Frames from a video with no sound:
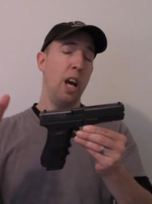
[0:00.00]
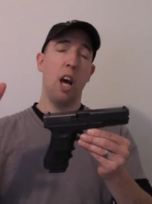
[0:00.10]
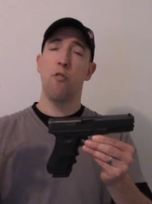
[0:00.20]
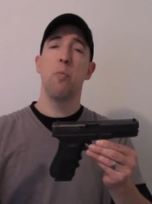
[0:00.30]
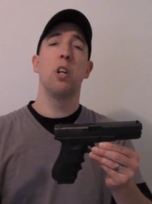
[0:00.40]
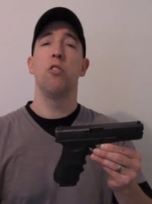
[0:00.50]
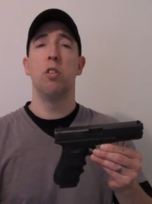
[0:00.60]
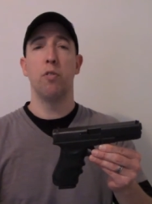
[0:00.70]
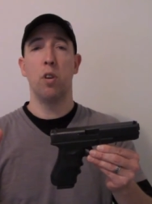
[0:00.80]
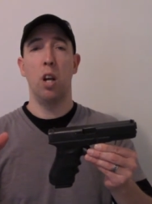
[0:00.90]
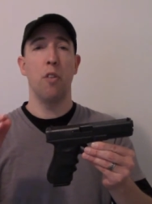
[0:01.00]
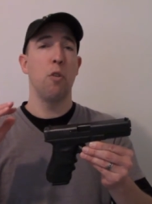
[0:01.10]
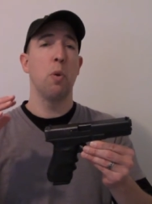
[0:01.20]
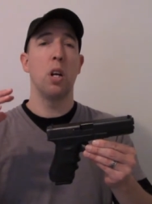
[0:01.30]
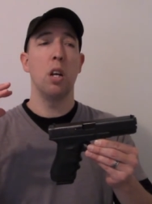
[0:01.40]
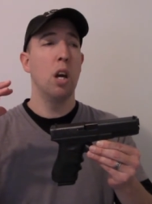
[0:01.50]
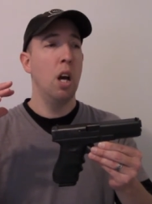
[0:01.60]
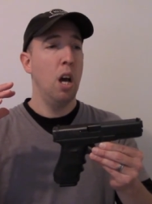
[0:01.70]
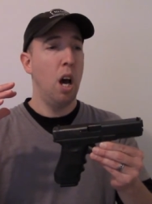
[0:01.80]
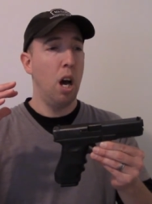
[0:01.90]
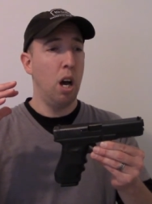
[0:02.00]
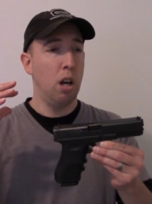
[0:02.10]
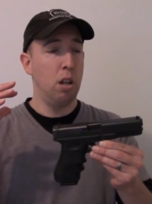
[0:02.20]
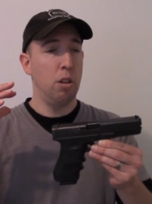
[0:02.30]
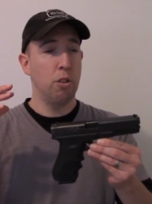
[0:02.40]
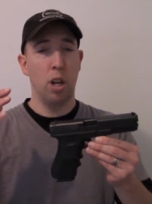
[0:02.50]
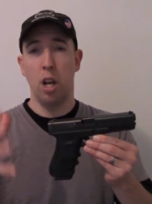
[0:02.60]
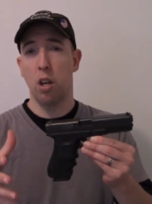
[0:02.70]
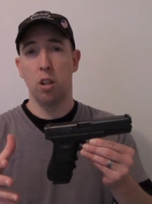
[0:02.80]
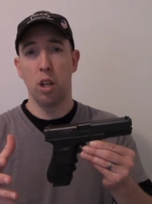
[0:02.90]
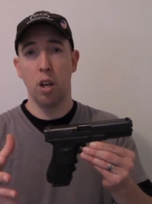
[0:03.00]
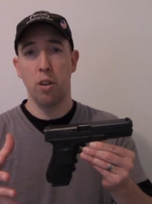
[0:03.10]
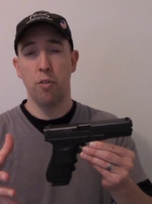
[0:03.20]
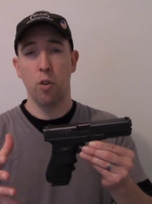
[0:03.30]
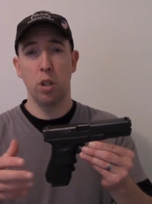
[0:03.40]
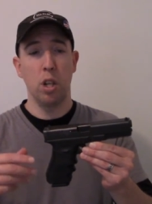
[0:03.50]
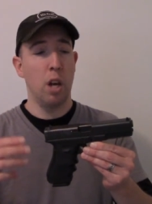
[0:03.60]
Everybody's different. Everybody uh, is going to handle a gun differently.